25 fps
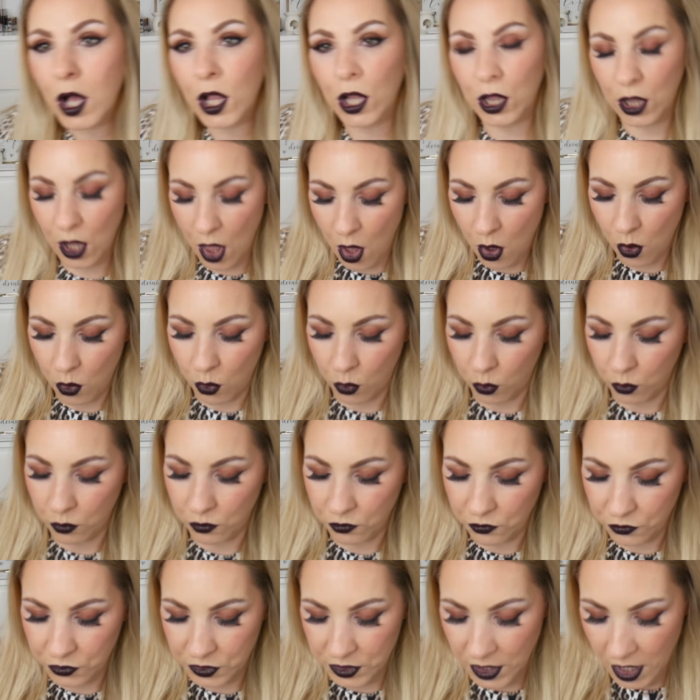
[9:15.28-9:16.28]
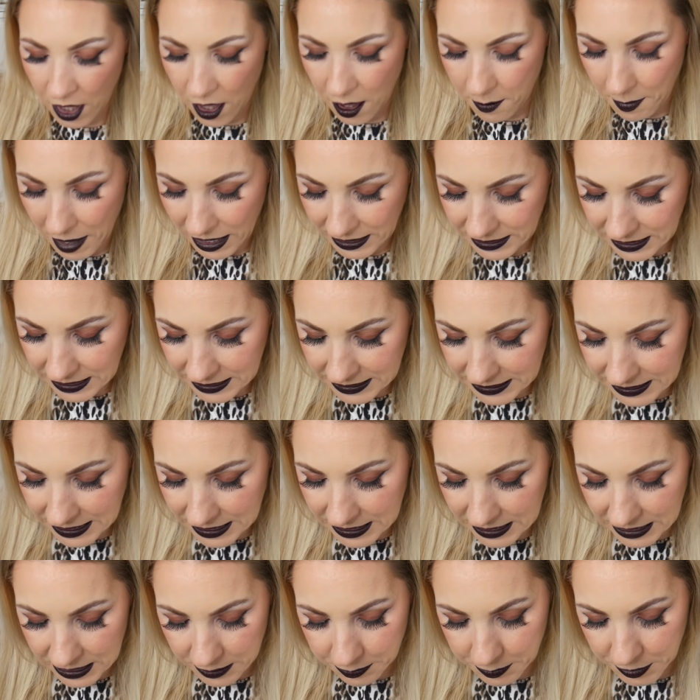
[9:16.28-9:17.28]
clothes, I did see
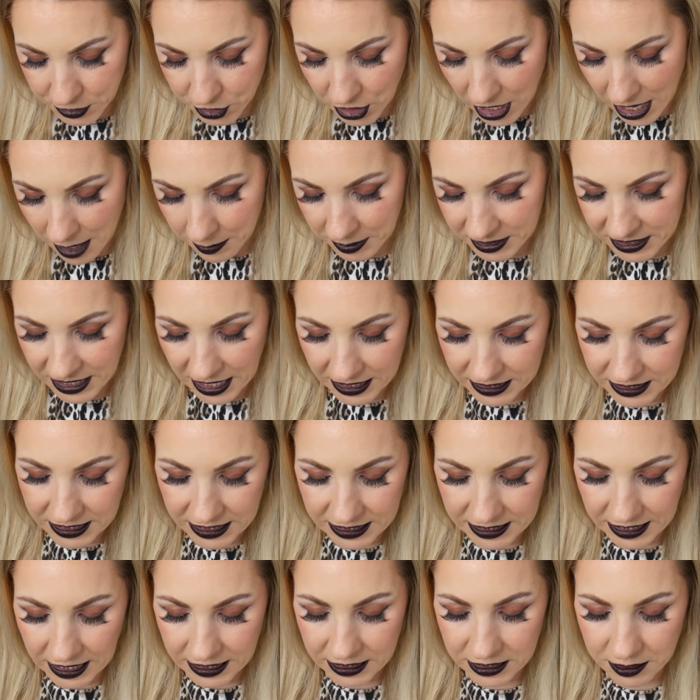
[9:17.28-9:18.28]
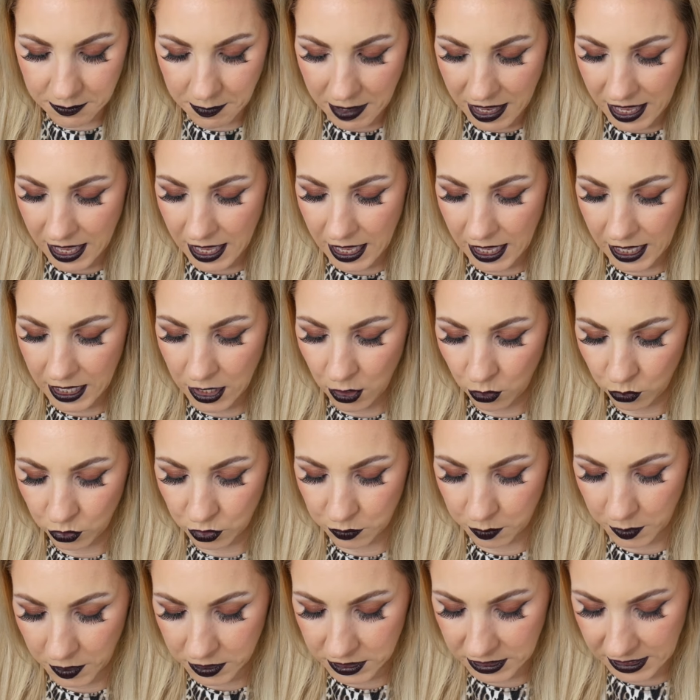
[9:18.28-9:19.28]
these pyjama sets and said to my
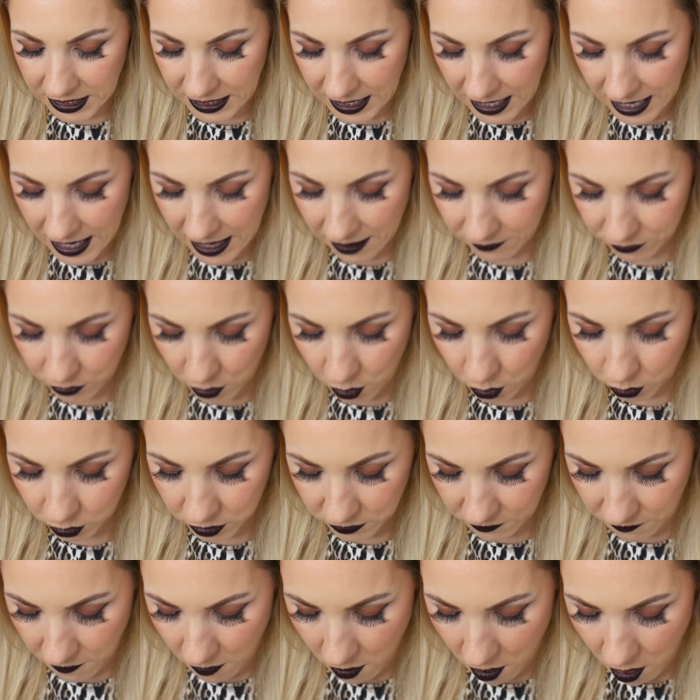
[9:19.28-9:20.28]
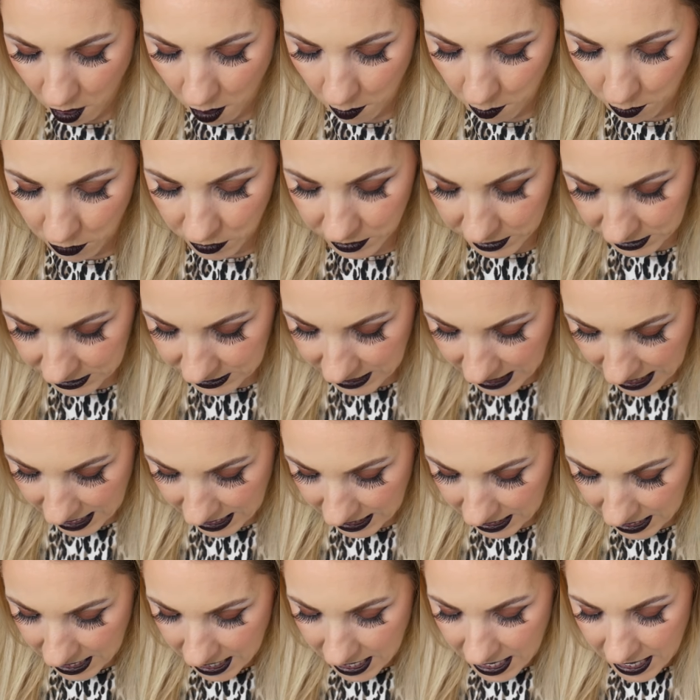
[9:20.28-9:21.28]
husband, can I have those for Mother's
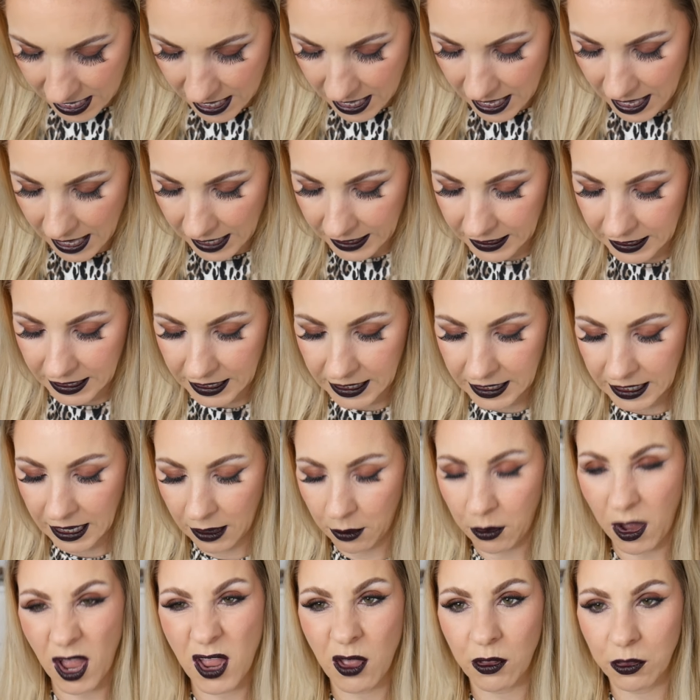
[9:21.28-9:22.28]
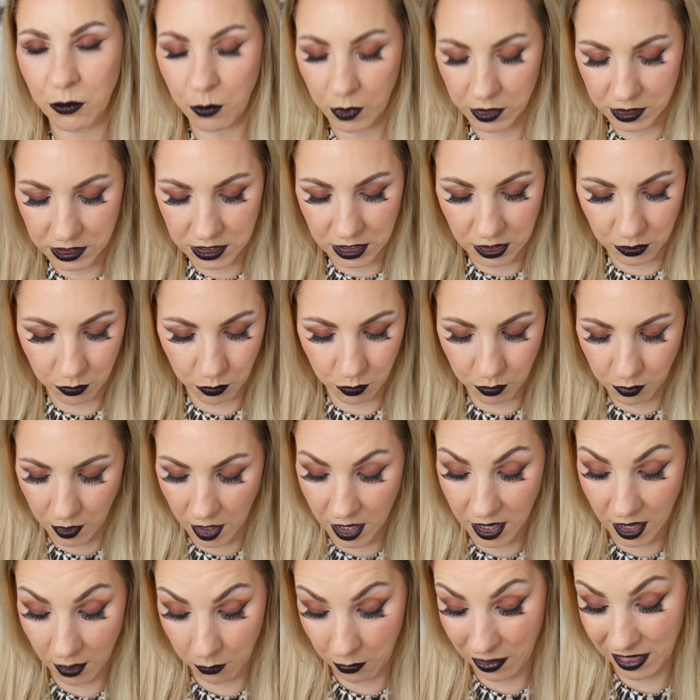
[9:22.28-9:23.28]
Day? And I only
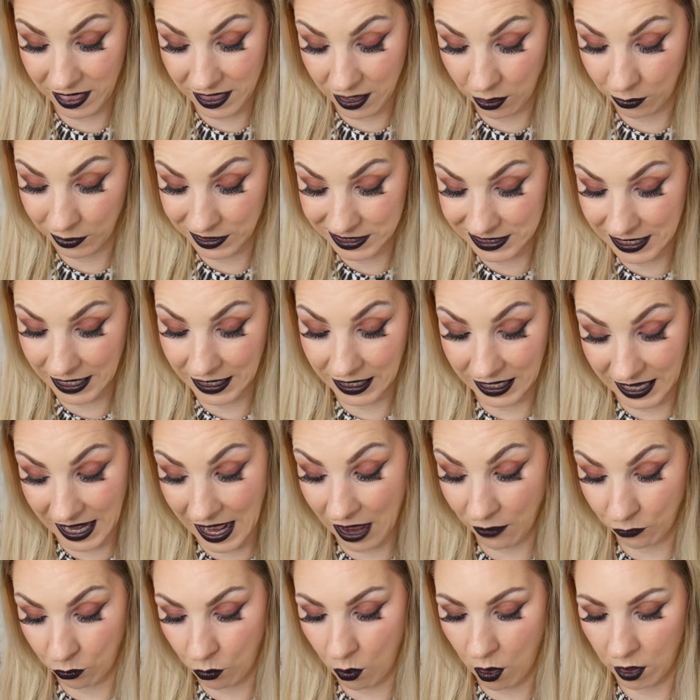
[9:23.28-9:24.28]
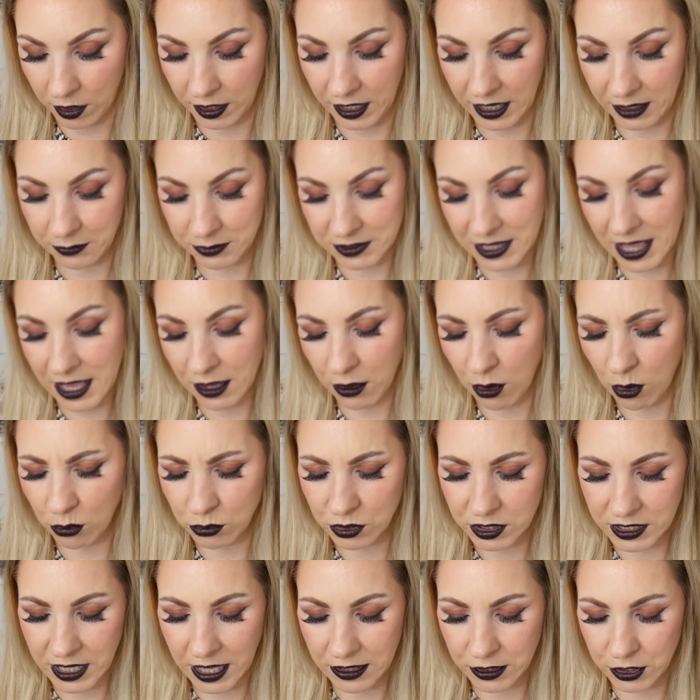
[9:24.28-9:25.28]
said can I have one, and he was like, oh,
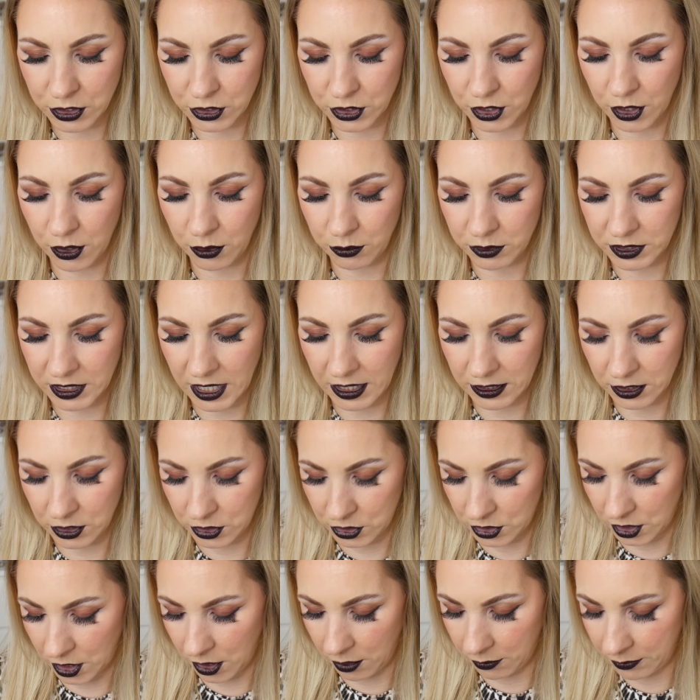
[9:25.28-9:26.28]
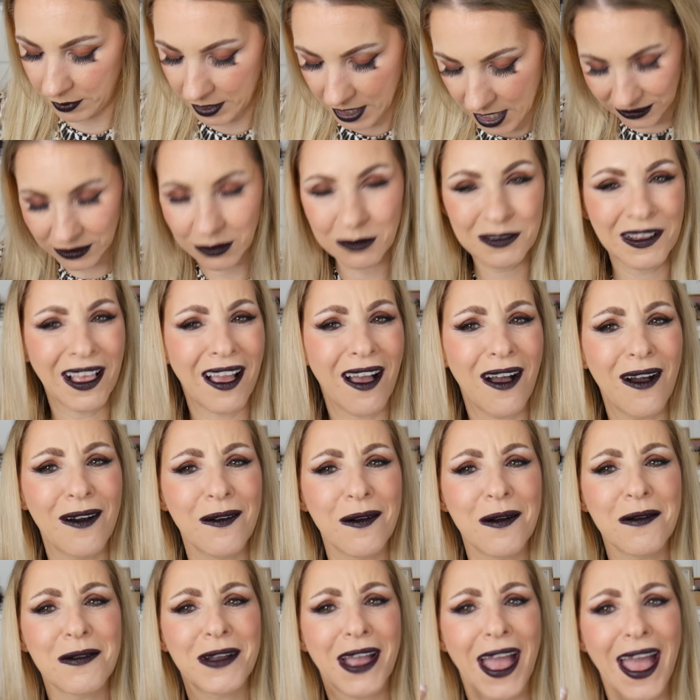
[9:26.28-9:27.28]
just get the two. So I was like,
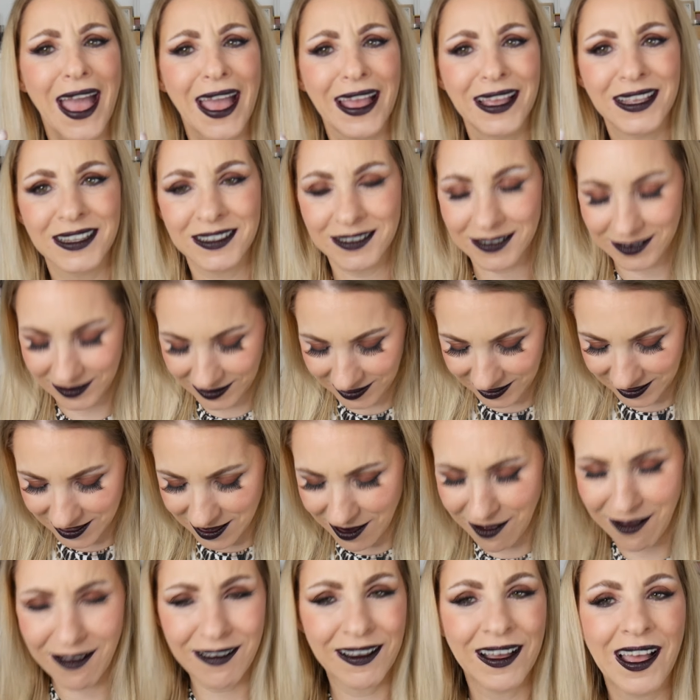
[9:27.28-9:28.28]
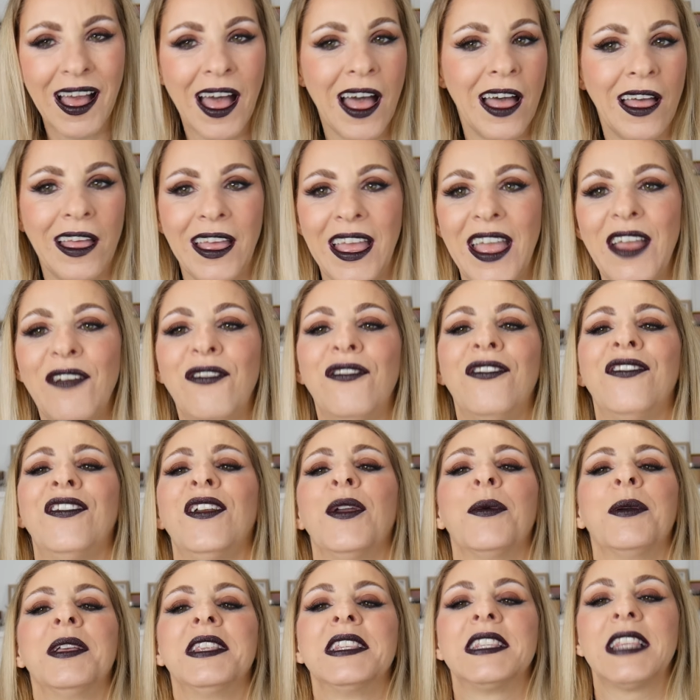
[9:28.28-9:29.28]
oh, okay, no, if
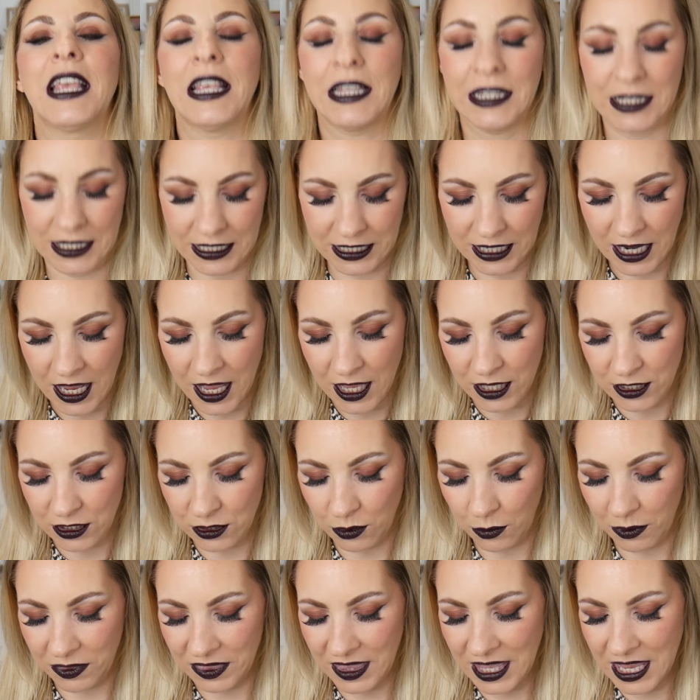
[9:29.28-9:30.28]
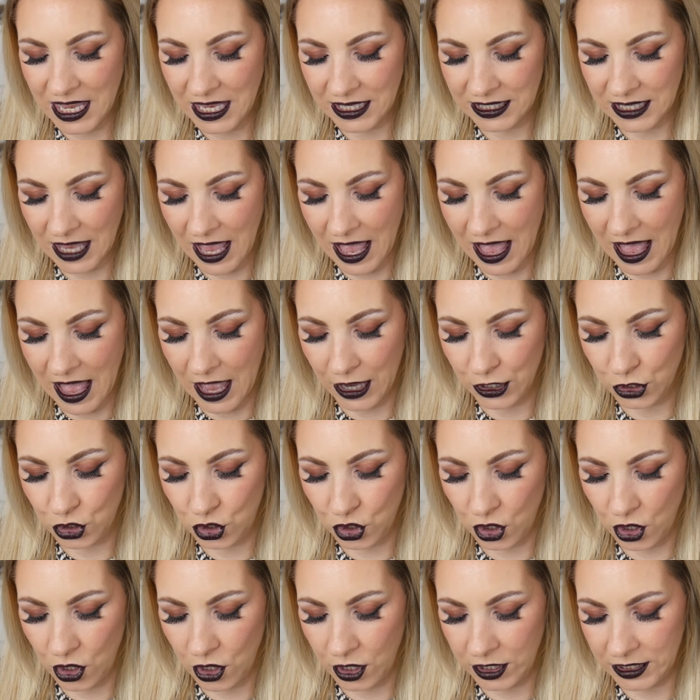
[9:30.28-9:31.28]
you insist. So these are
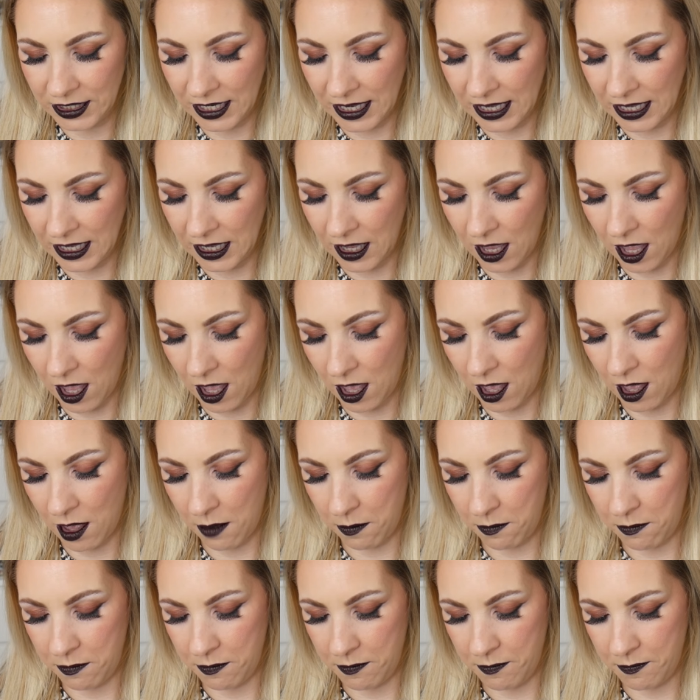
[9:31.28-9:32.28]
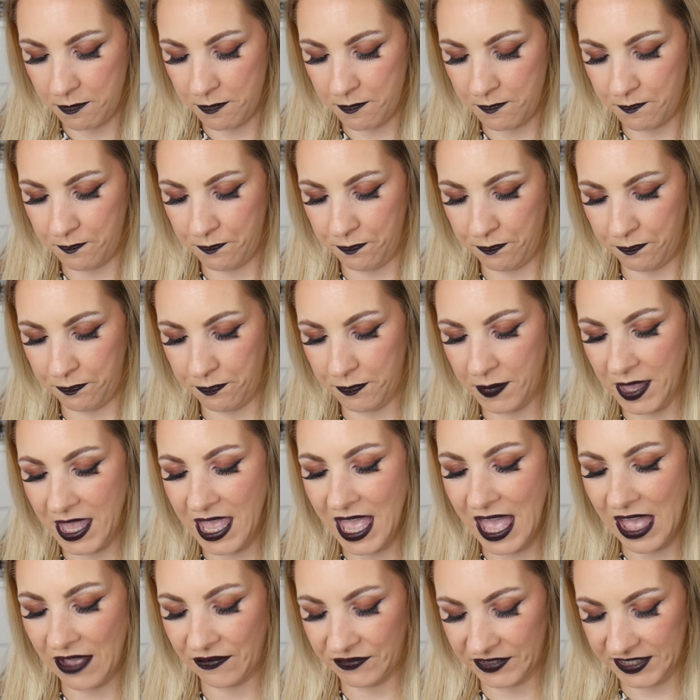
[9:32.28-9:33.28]
jersey
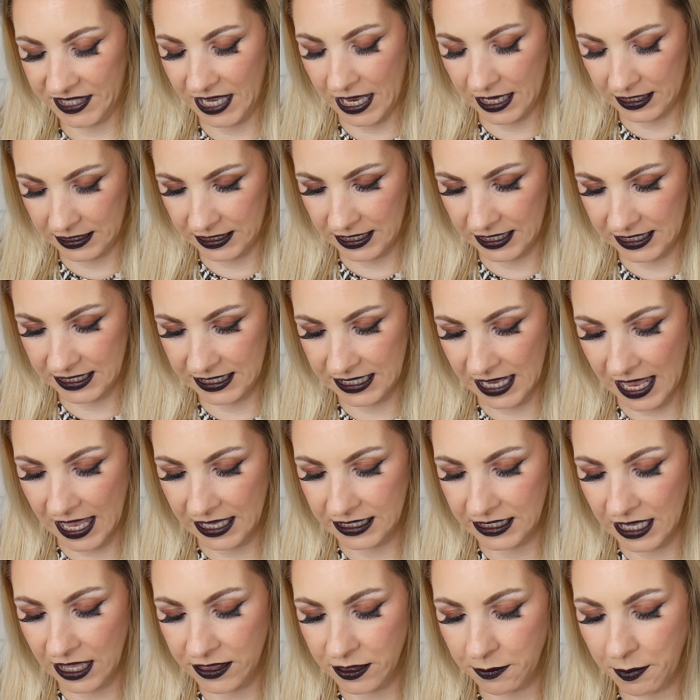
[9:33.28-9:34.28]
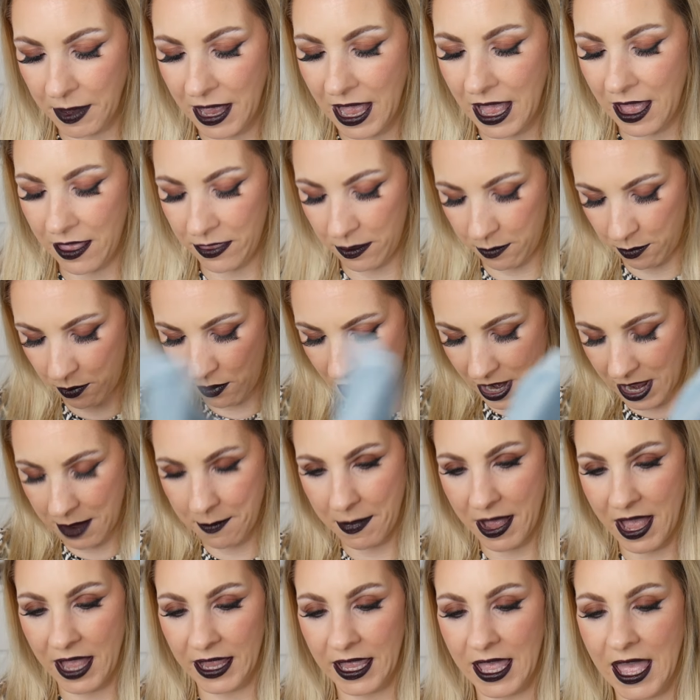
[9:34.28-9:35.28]
BF sets, it says, and they're part of the
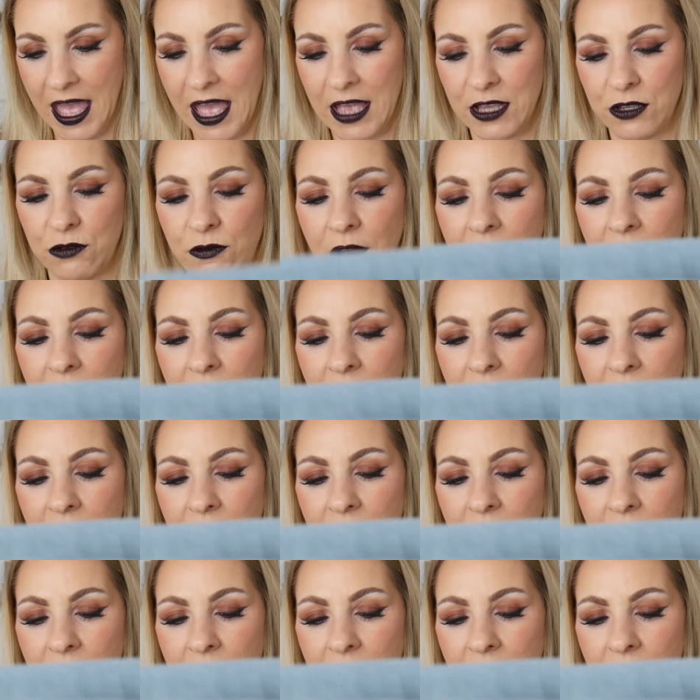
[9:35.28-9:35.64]
Primark Cares